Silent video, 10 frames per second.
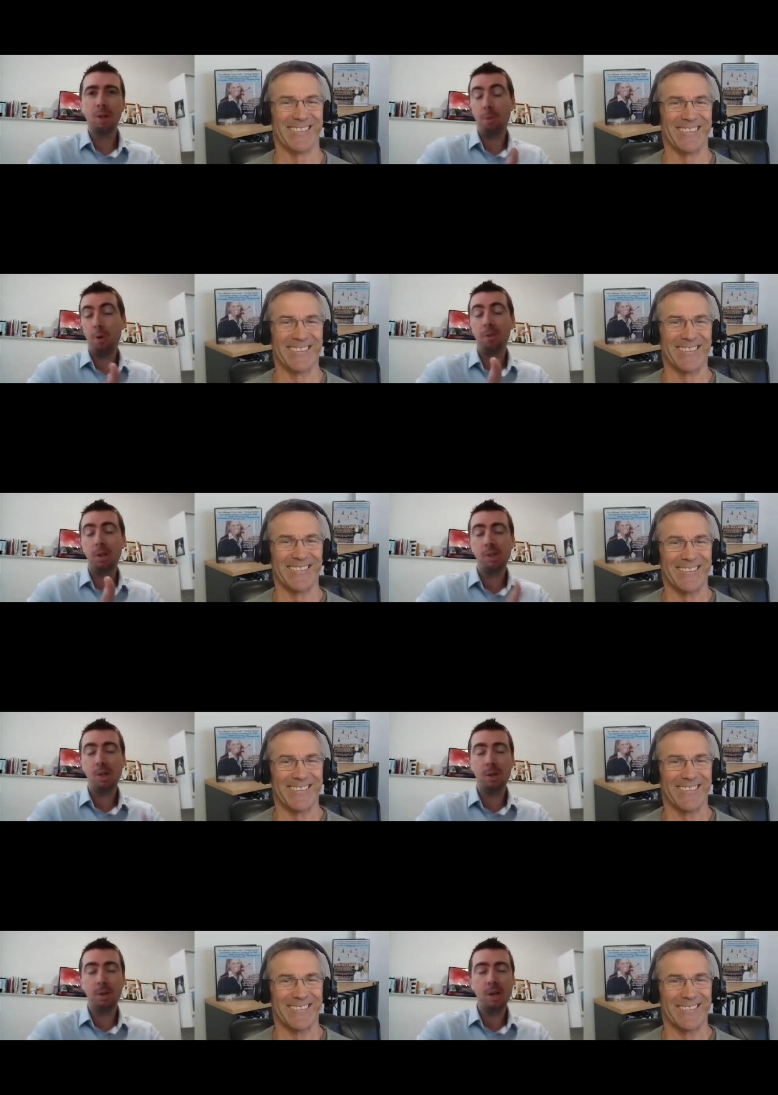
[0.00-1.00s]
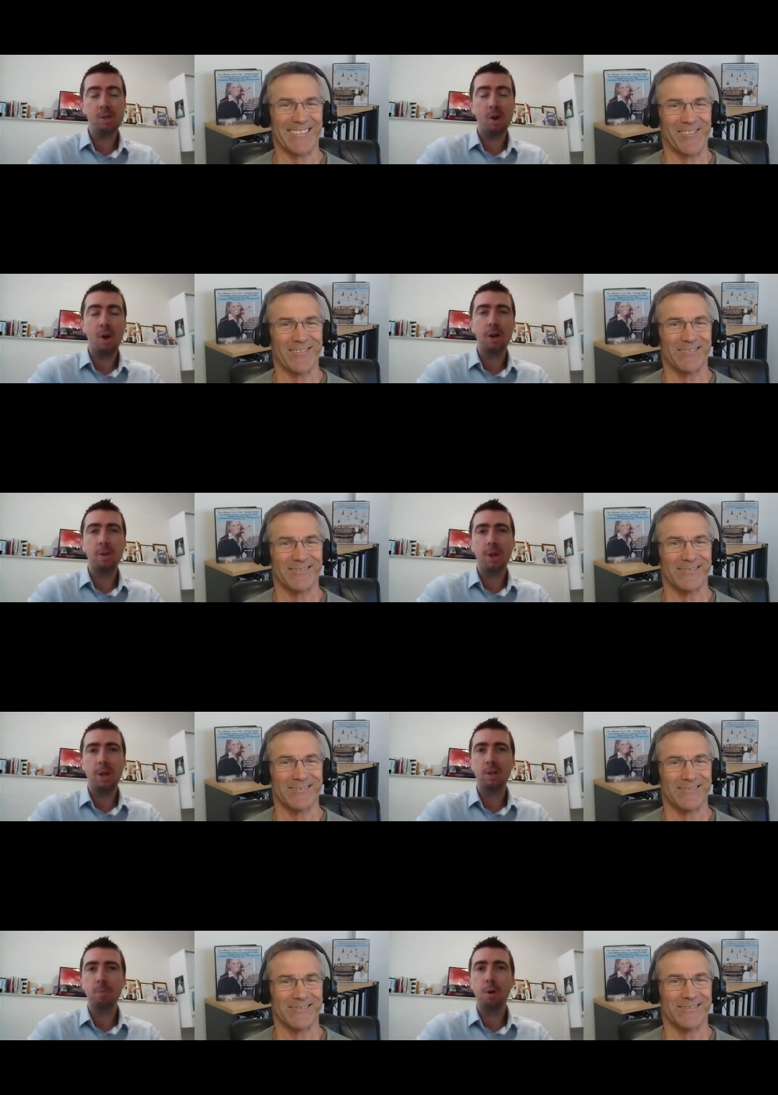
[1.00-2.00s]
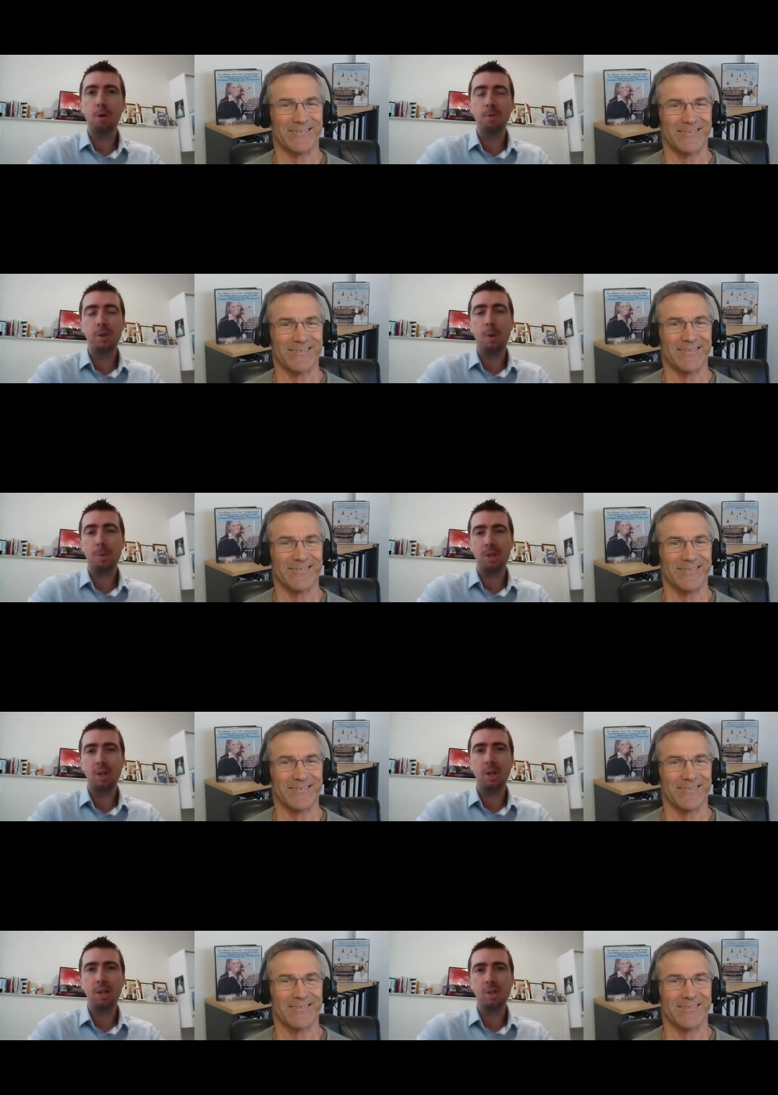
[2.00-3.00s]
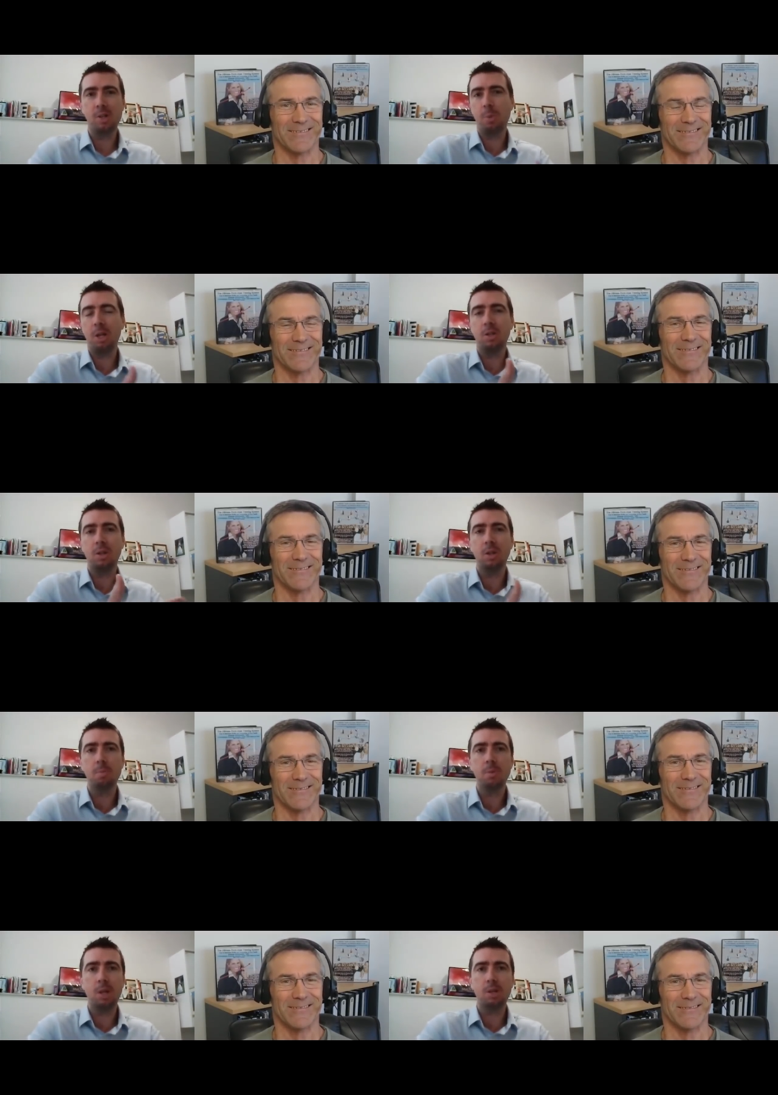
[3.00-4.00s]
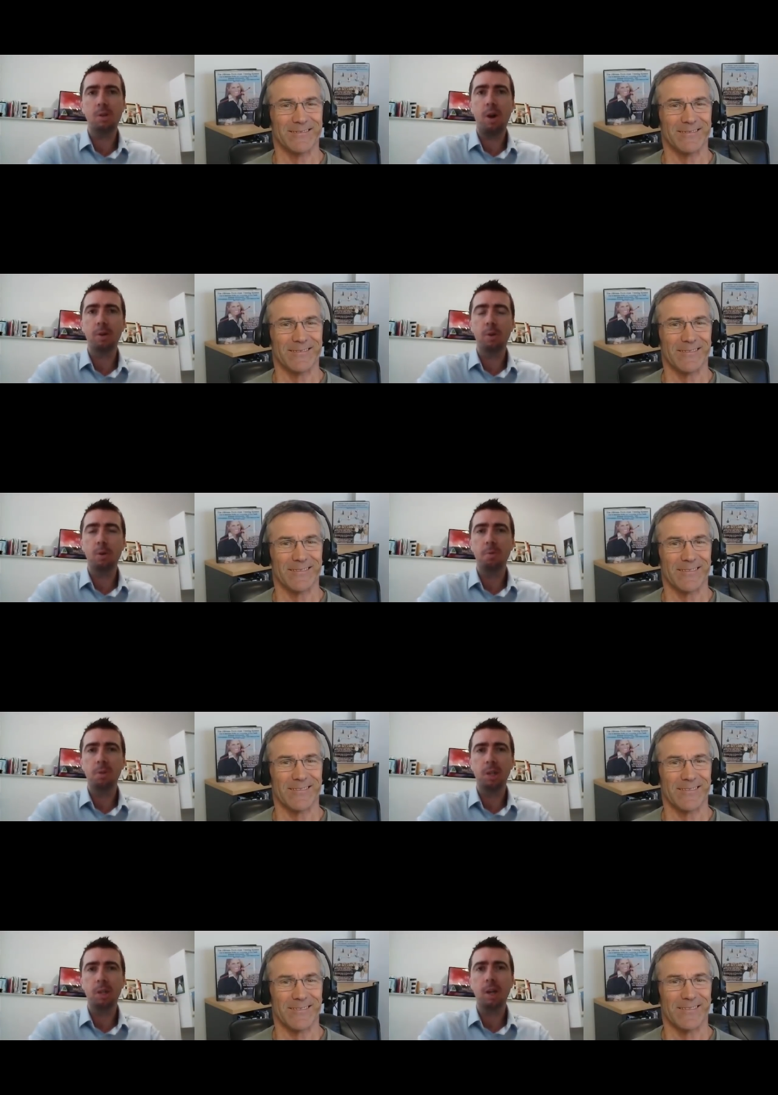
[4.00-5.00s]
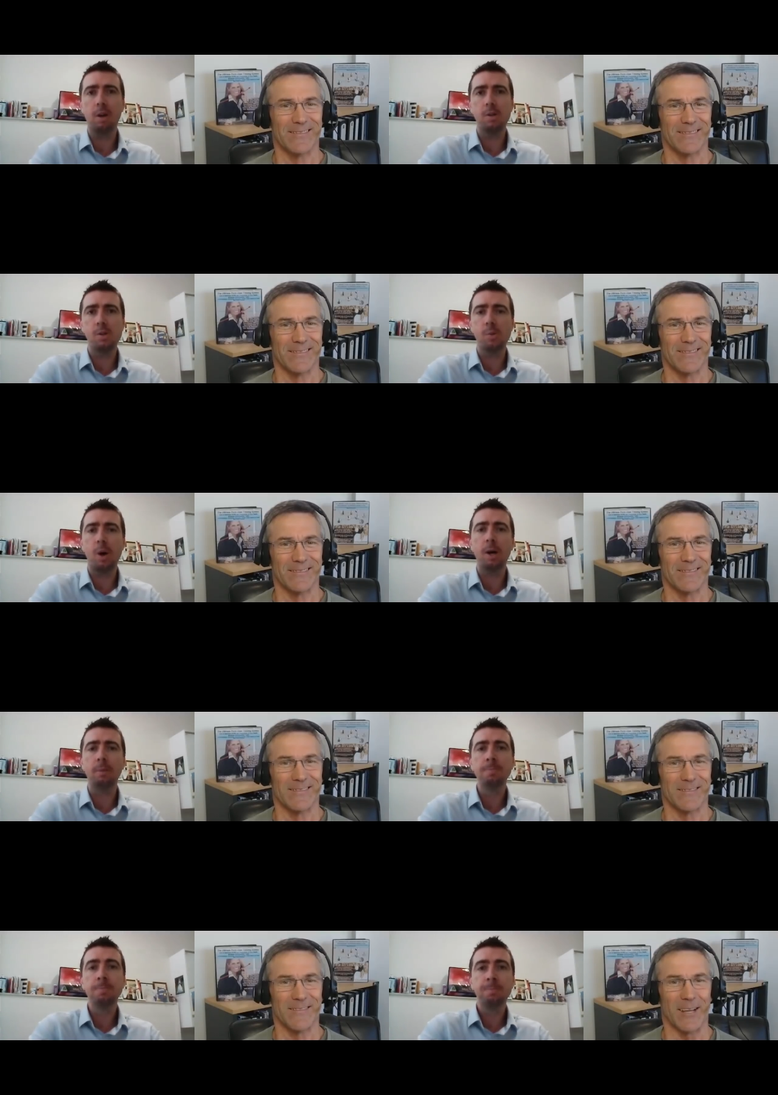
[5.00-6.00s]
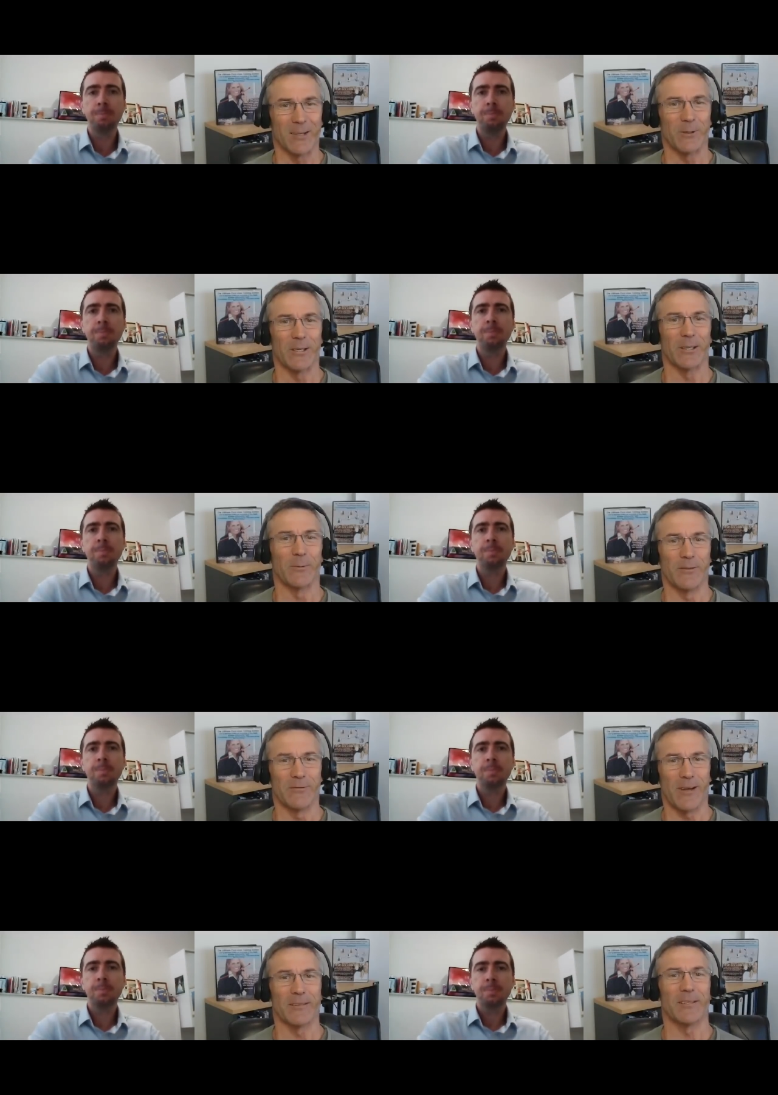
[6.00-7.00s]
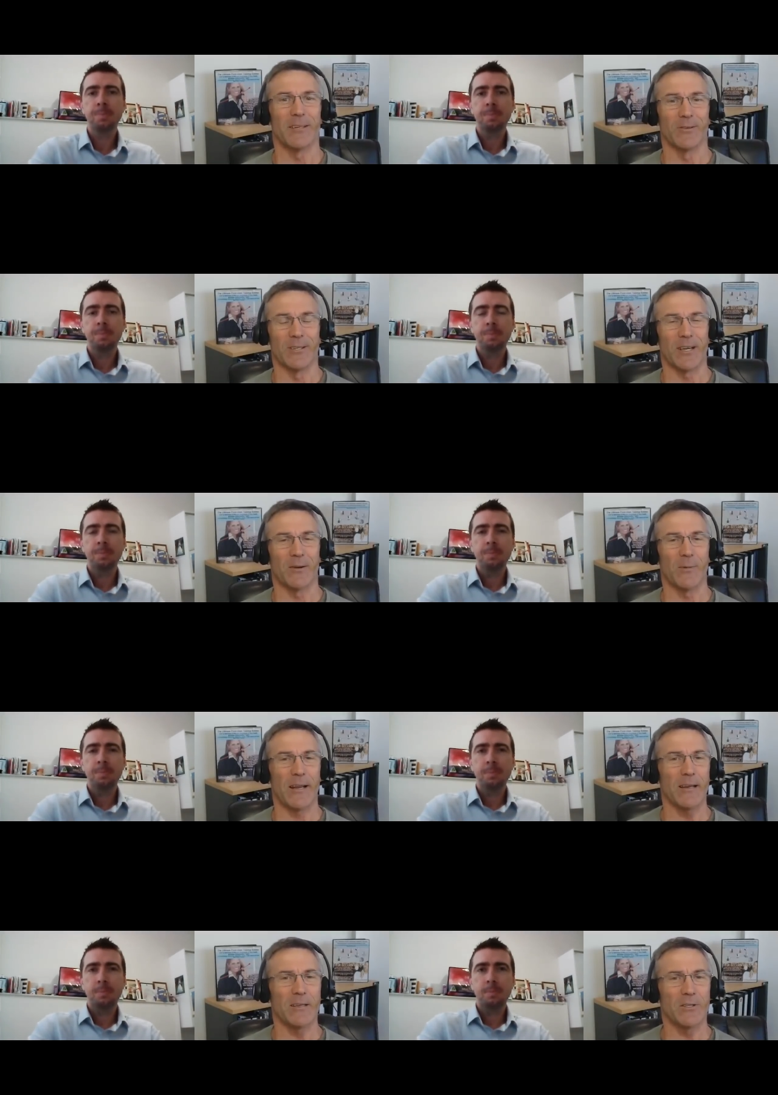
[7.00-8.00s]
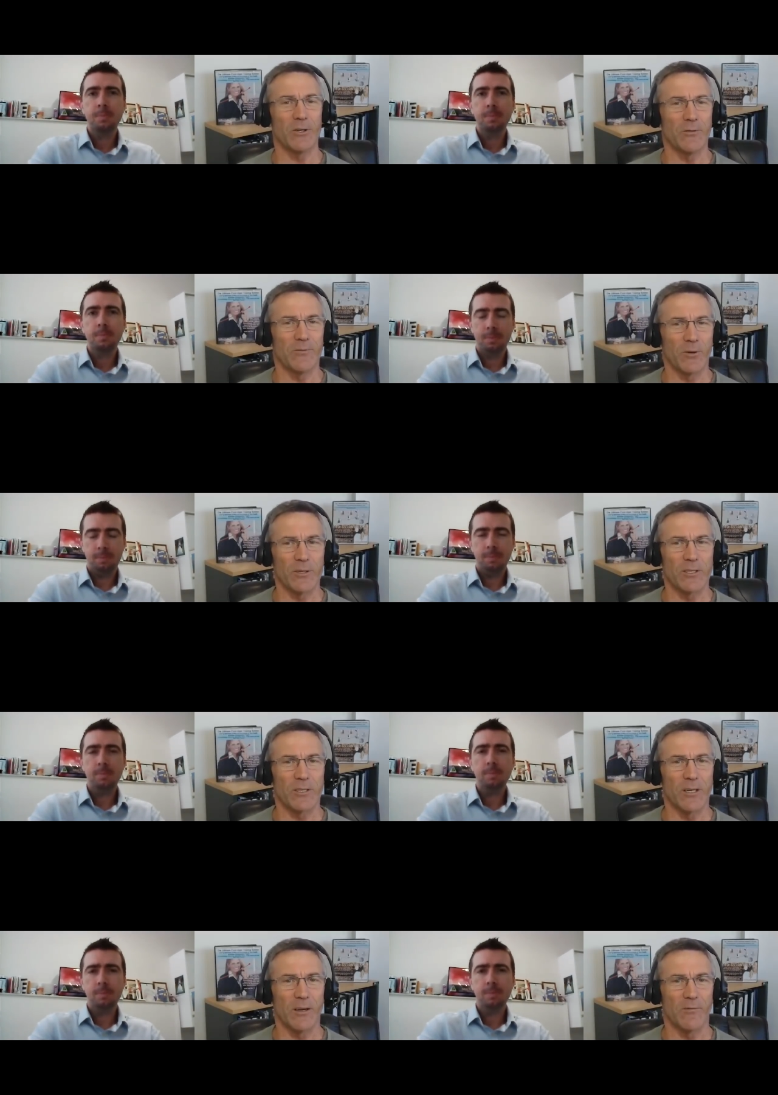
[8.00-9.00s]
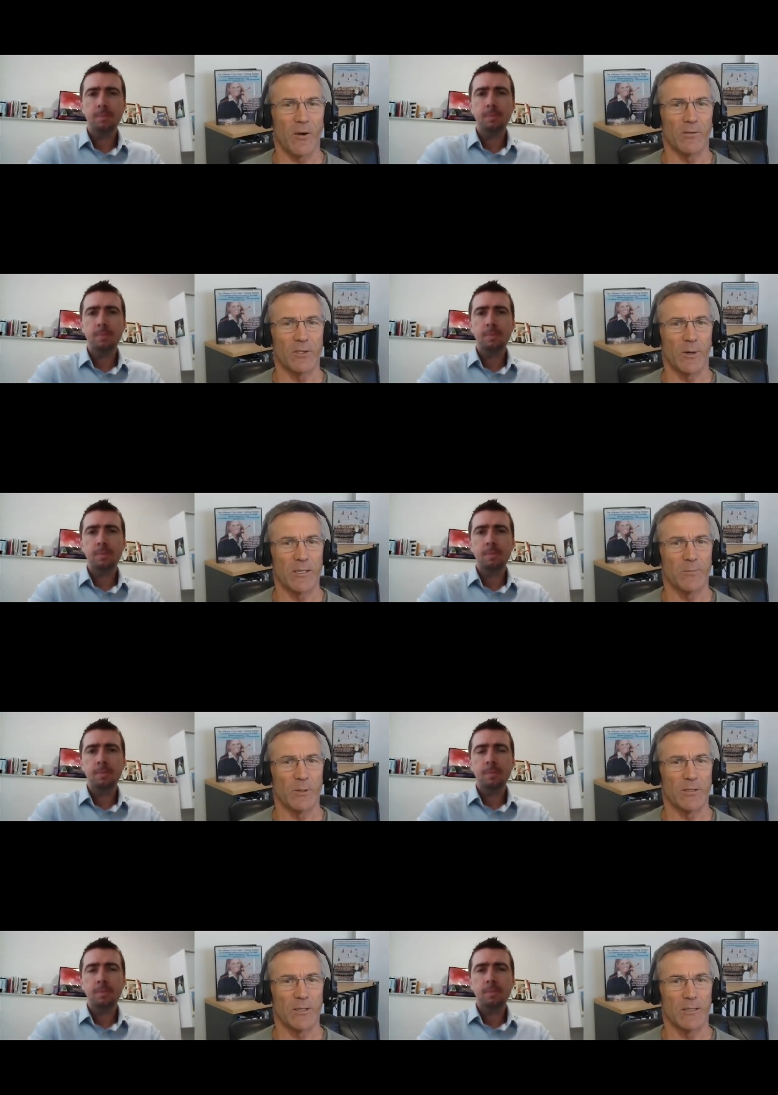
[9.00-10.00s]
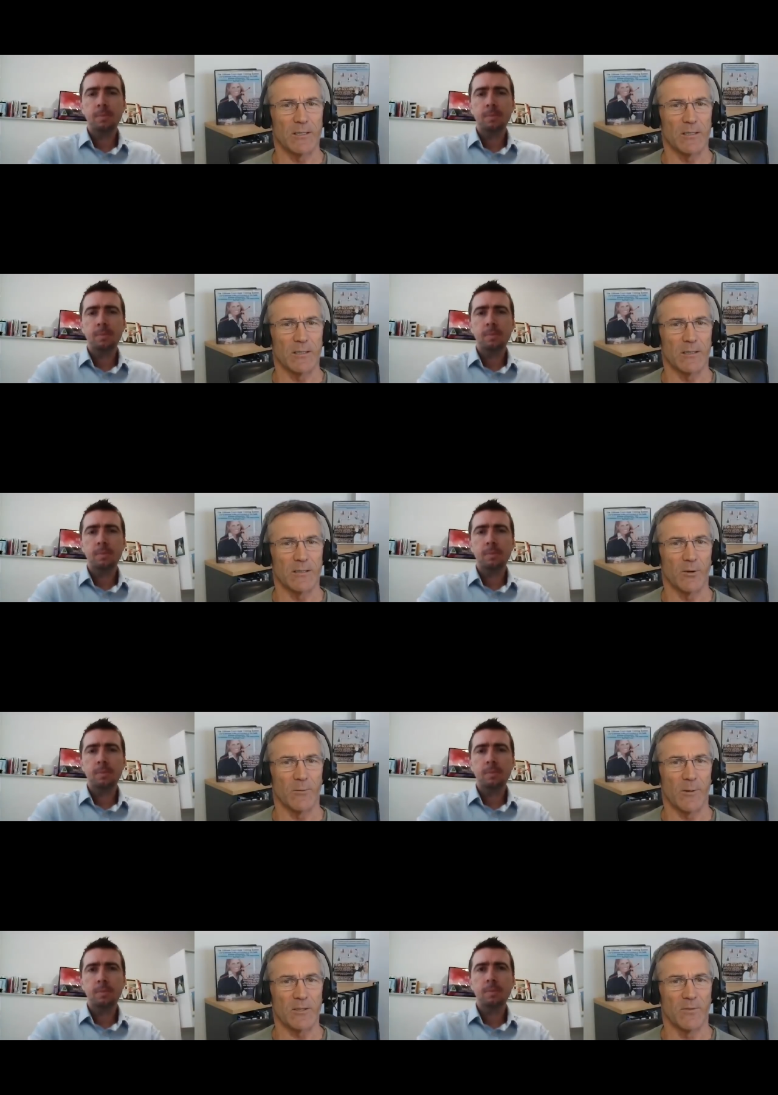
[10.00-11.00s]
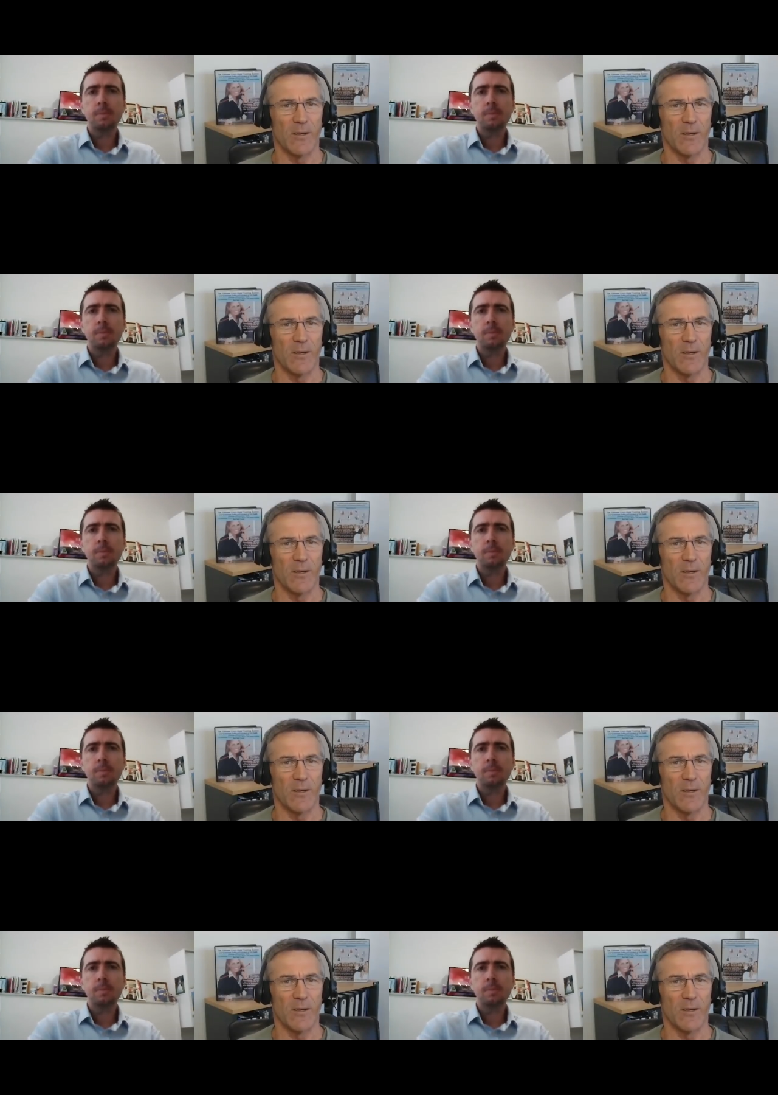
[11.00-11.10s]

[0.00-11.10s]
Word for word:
Speaker 1: privileged and excited, and thank you to Paul for the opportunity to speak to such a great group of clinic owners as well.
Speaker 2: Uh, it'll be it'll be a fun series. So, mate, how did you first get involved? Because your expertise is, is very much